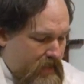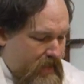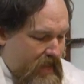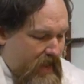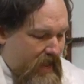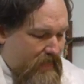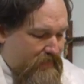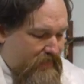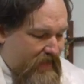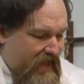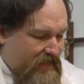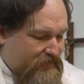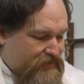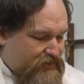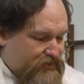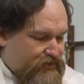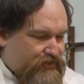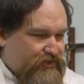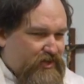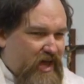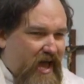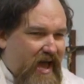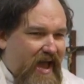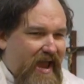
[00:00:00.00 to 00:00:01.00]
And that
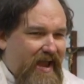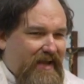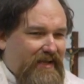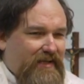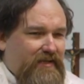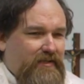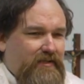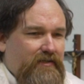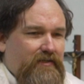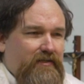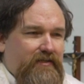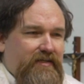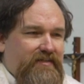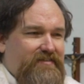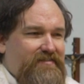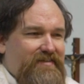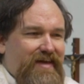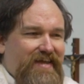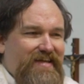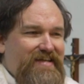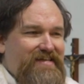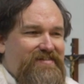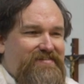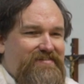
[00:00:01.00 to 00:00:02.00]
sign is
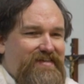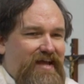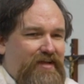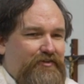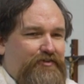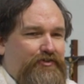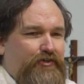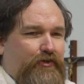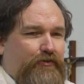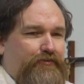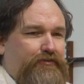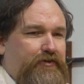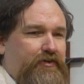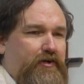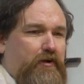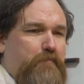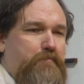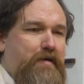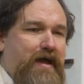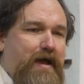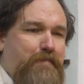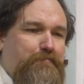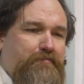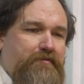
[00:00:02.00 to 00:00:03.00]
not essential to your
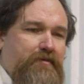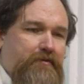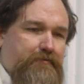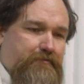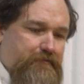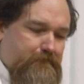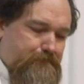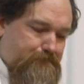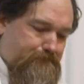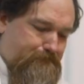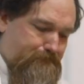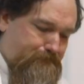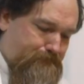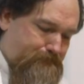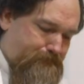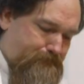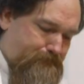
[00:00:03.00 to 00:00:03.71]
baptism.